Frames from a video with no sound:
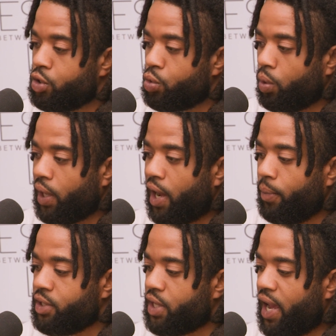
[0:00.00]
to allow
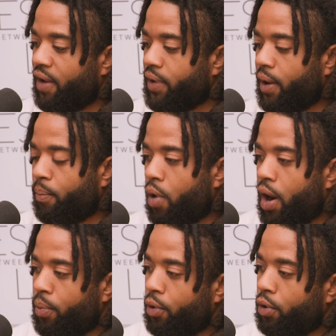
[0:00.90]
me to have that
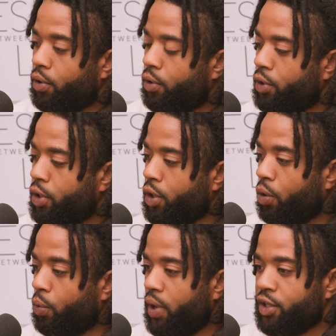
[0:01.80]
proper,
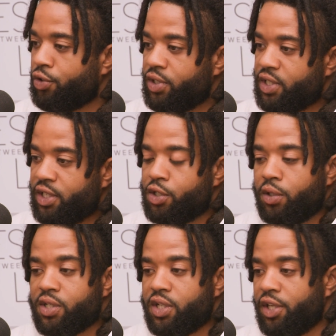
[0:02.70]
entrance into
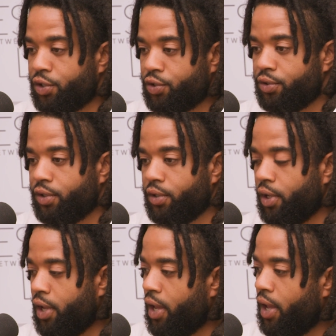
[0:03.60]
this industry.
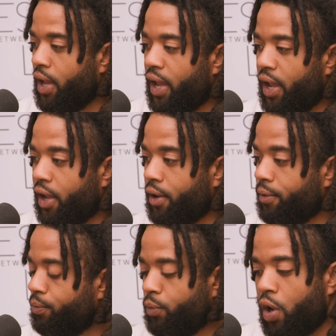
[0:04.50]

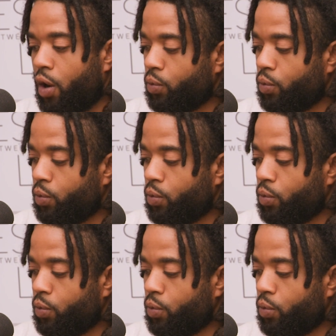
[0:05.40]
And, I